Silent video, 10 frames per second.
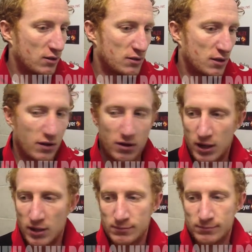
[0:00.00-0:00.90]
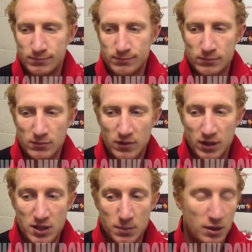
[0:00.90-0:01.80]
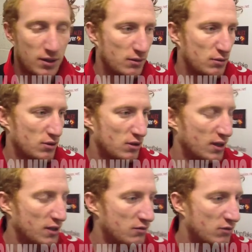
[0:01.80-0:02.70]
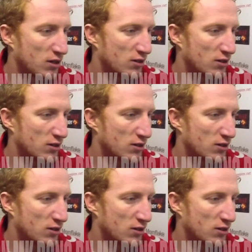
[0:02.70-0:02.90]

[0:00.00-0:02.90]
obviously very disappointing because we was on a decent run,